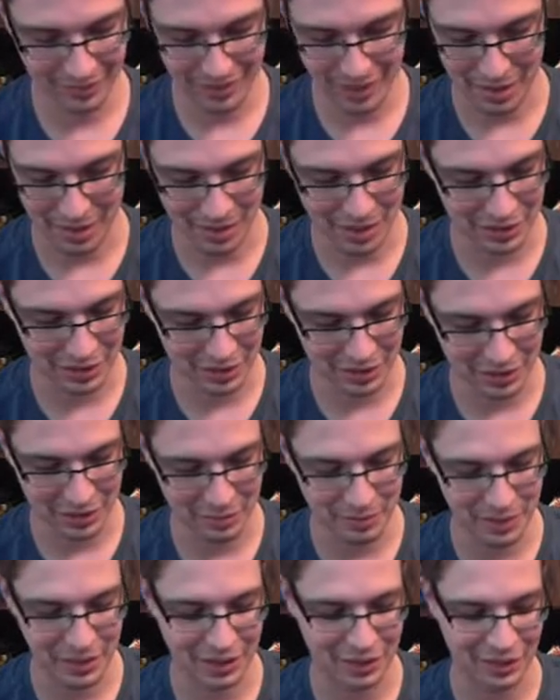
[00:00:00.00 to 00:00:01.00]
I may as well just
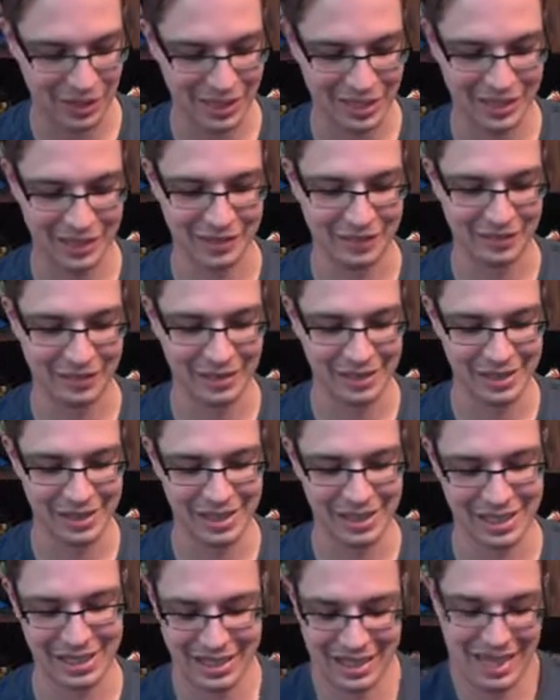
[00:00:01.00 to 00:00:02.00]
be aggressive,
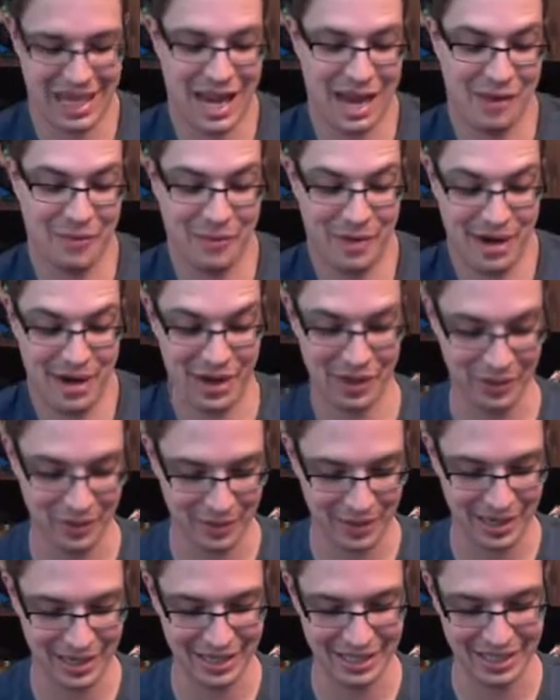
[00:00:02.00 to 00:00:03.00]
because I can't win
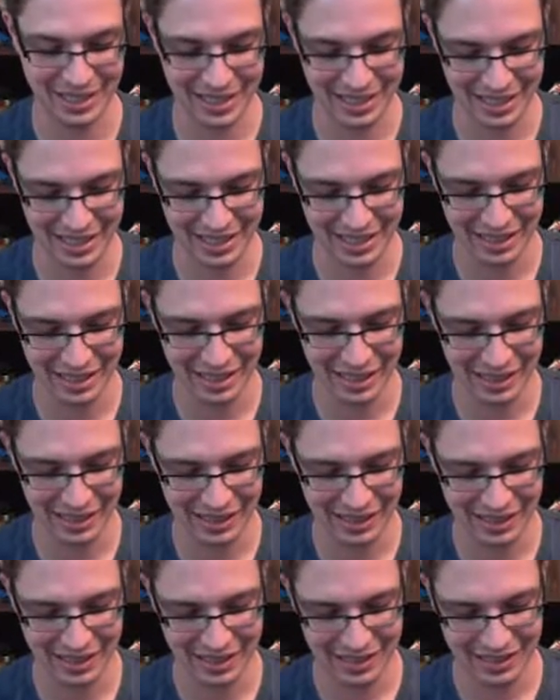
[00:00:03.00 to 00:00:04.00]
otherwise.
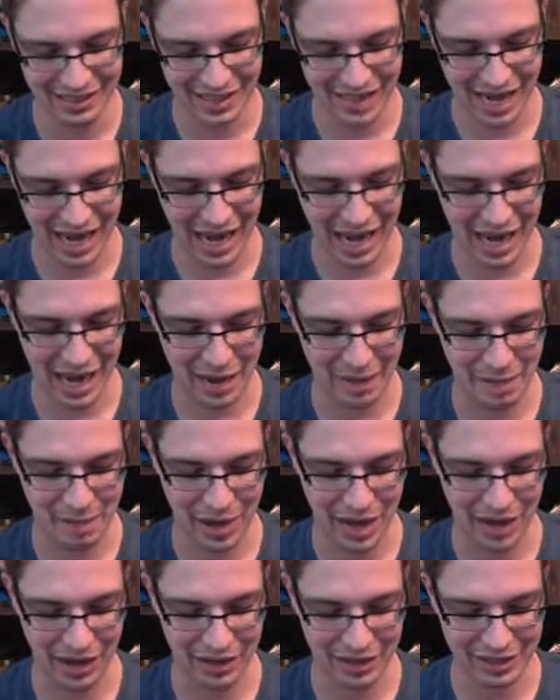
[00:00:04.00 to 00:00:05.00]
And
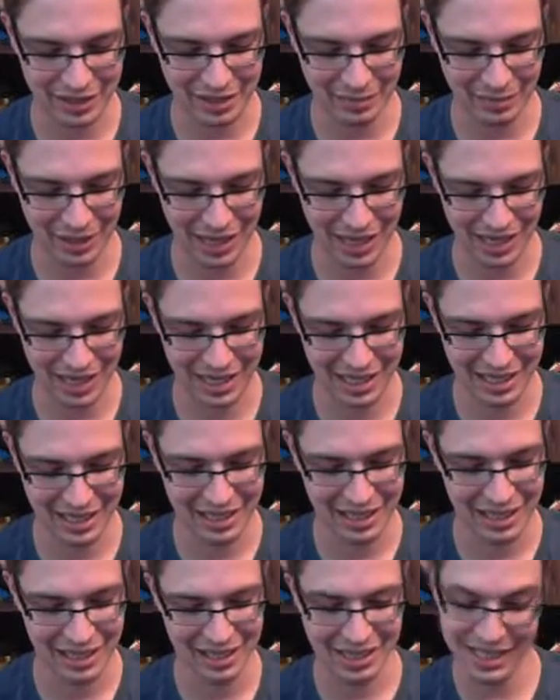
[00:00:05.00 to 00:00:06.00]
bank on some luck.
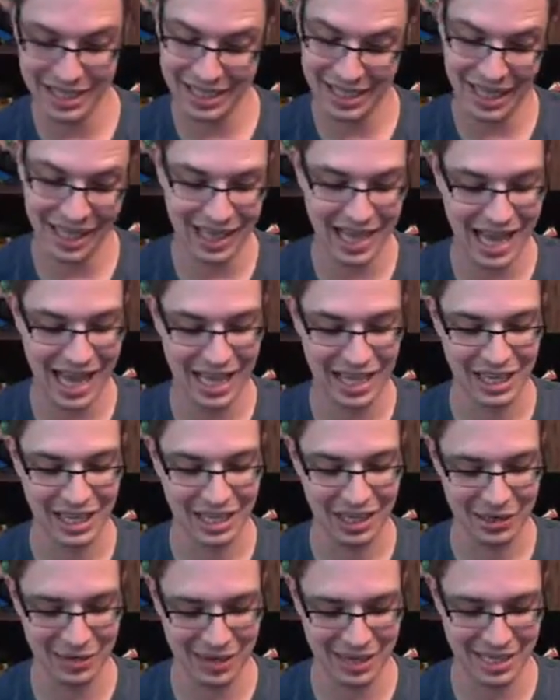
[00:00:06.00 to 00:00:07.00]
See? Like that.
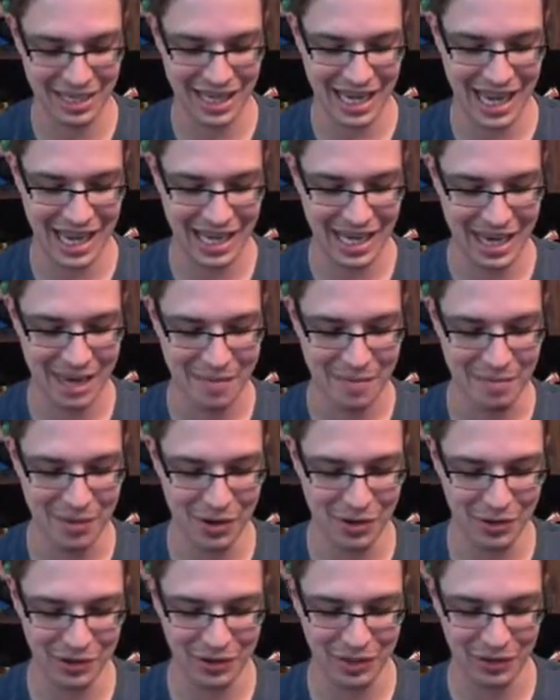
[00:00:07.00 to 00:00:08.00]
Quick attack.
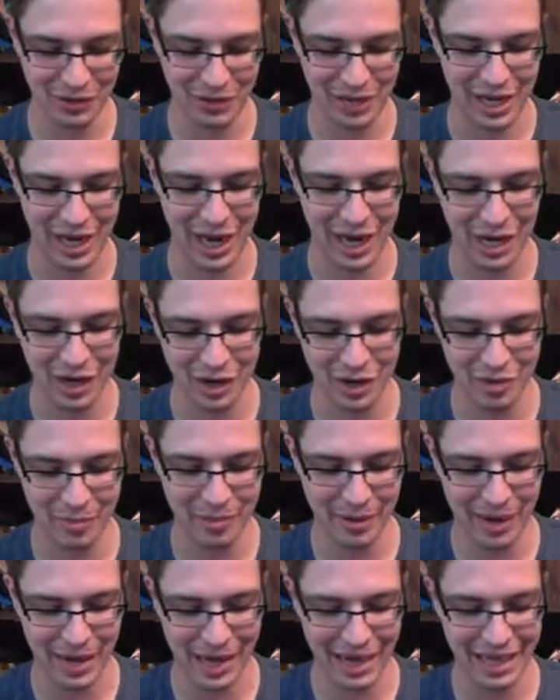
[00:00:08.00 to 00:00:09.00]
Murders Lugia.
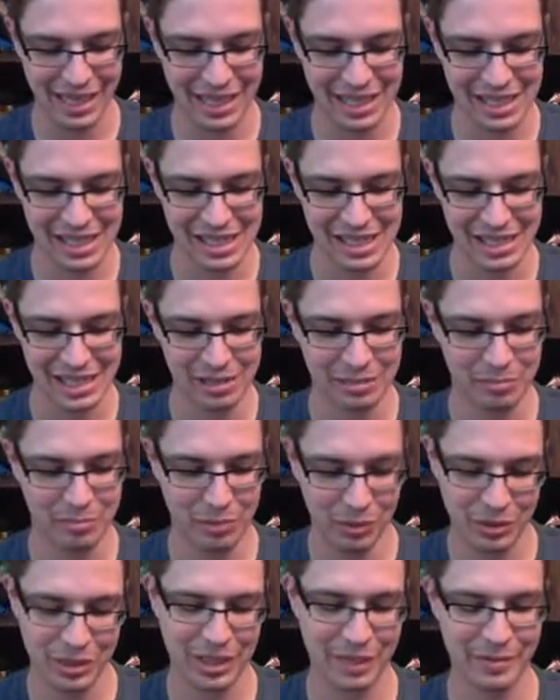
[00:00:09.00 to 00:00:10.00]
Goodbye.
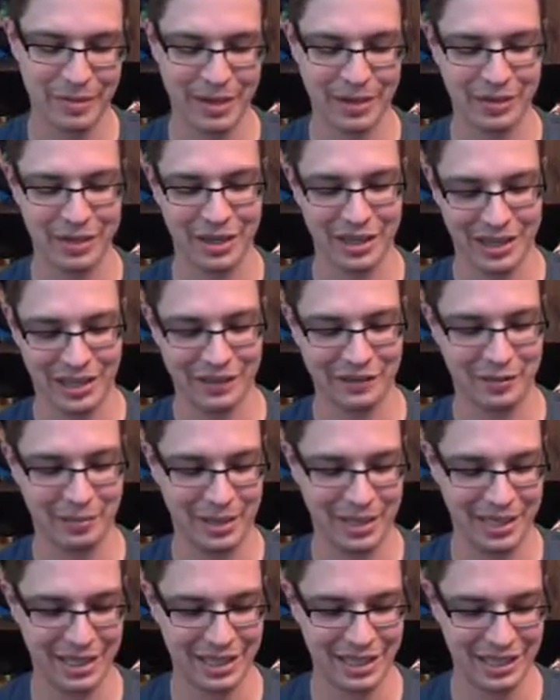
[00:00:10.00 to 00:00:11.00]
Boots him out. Gives
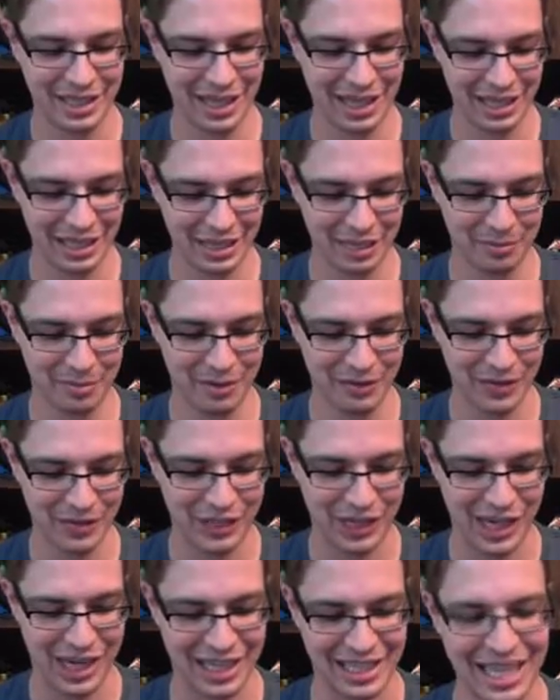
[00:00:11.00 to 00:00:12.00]
me a little bit of a
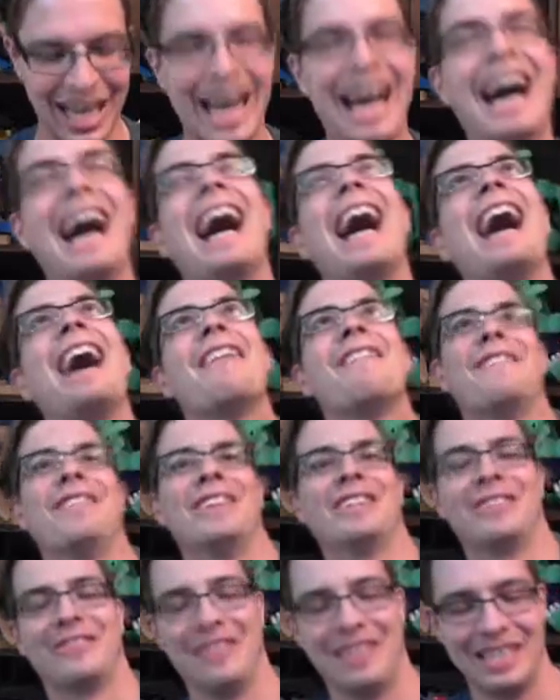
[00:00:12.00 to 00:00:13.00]
chance. Haha!
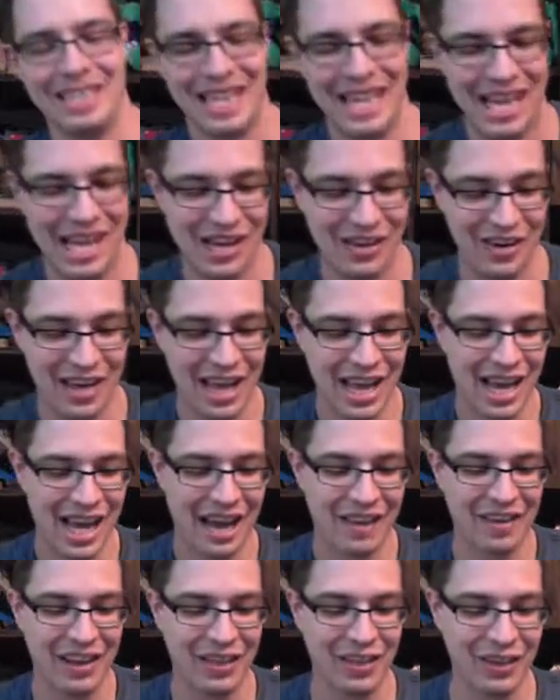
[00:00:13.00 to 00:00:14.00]
First one down.
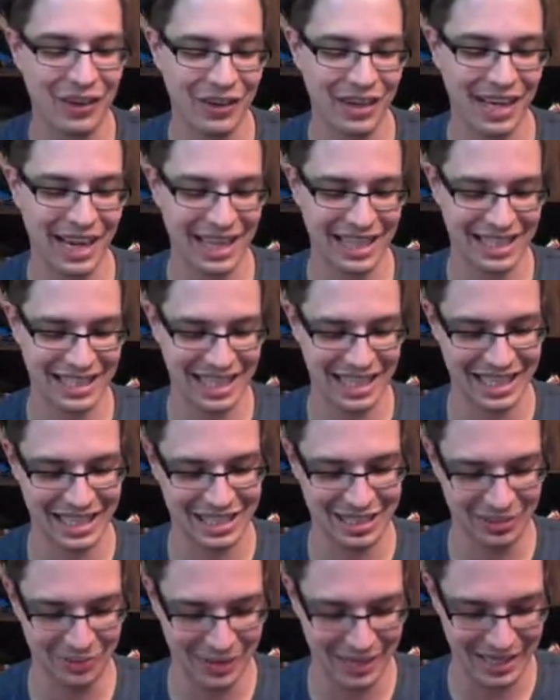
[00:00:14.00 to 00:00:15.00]
I've got 39 seconds
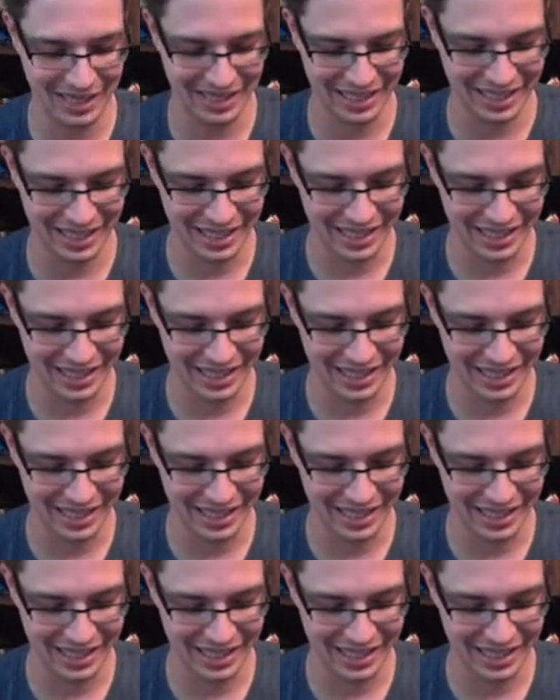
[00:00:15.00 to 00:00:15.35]
to win.